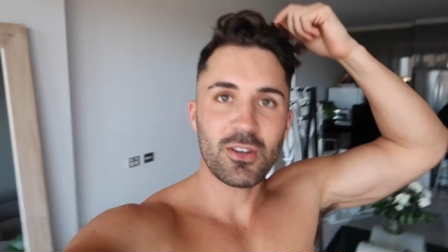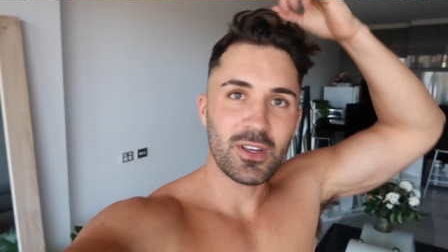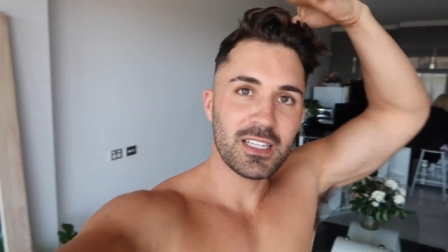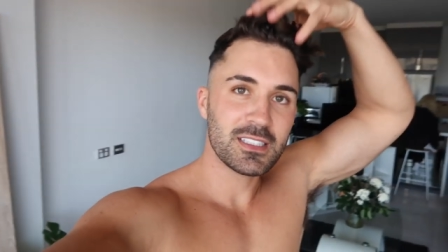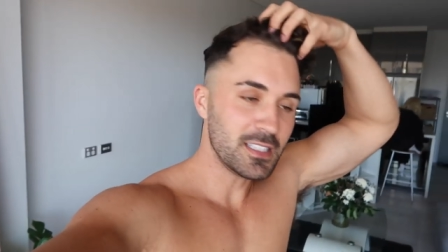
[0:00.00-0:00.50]
so
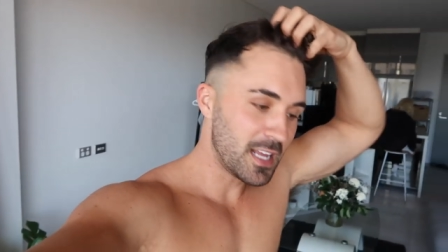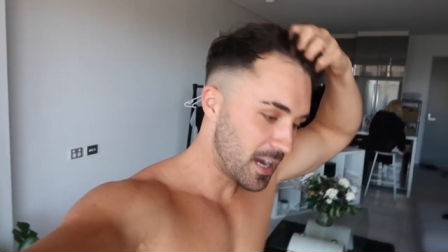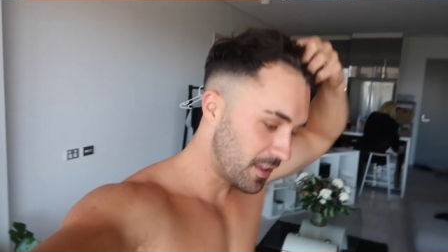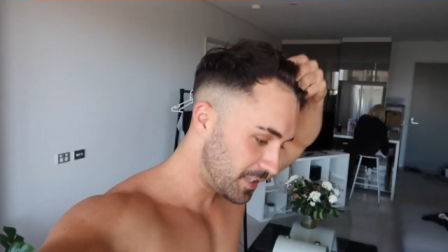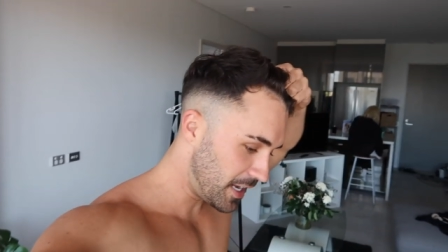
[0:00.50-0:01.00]
it's
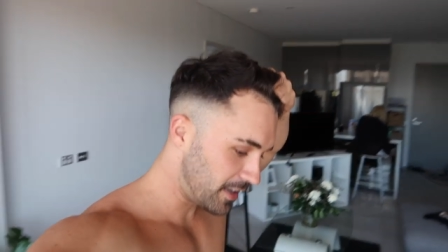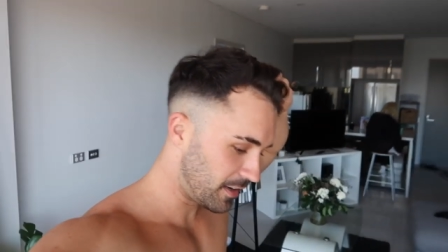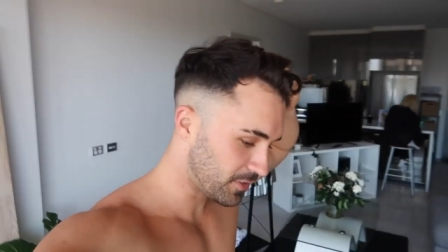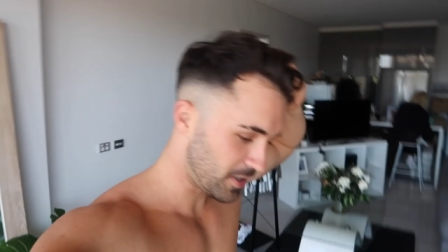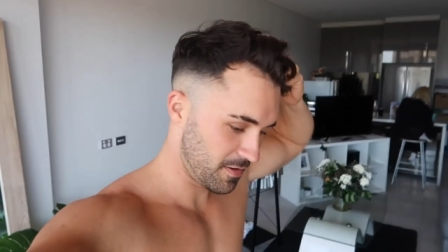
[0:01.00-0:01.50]
now the day
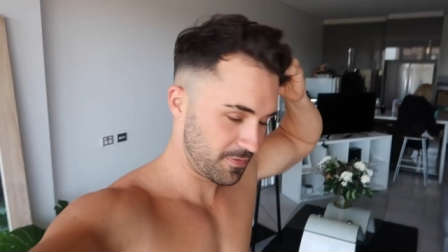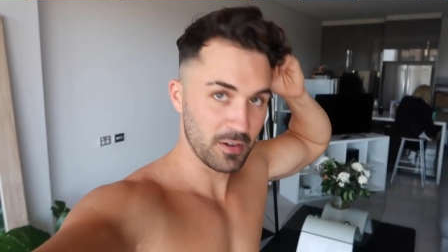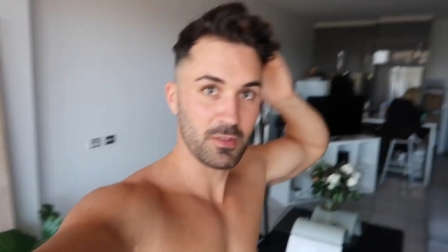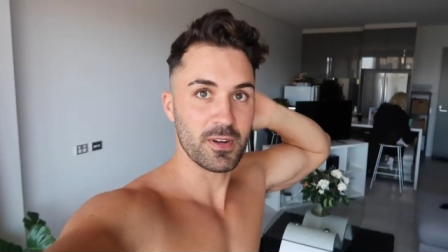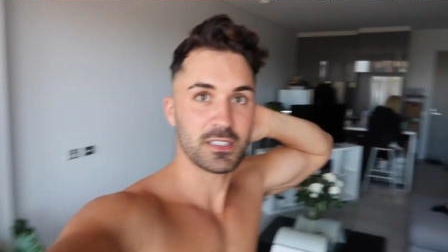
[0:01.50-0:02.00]
after I
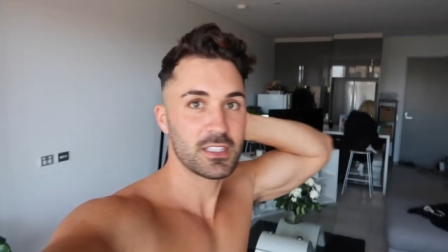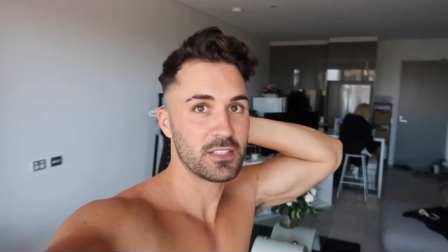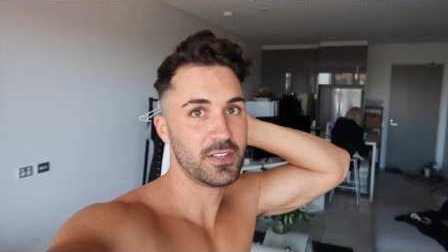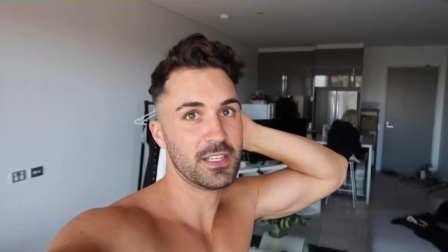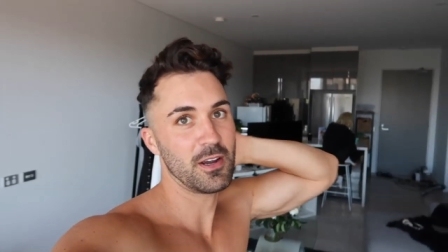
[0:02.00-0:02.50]
filmed the rest of
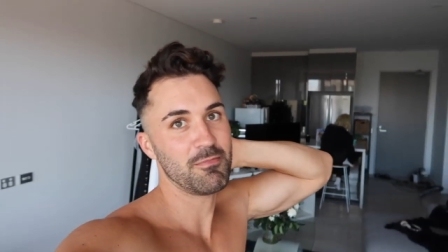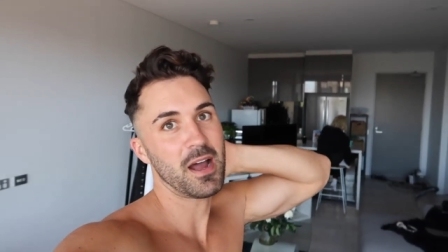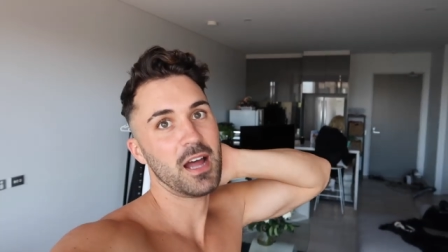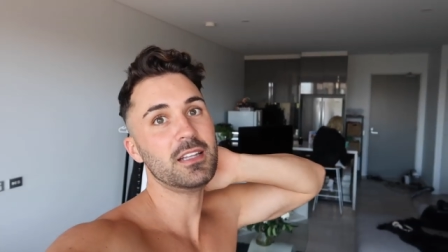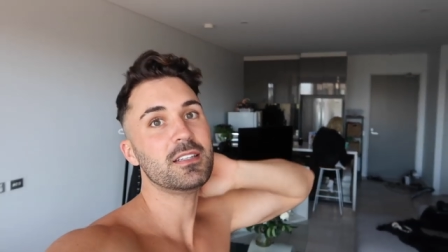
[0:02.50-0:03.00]
this video,
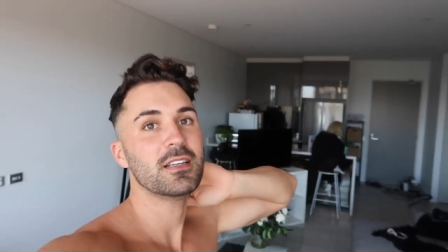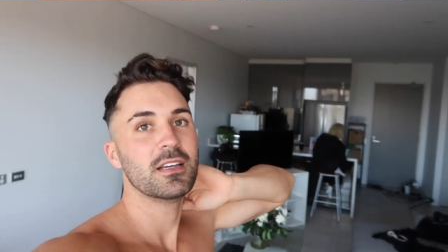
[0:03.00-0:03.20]
but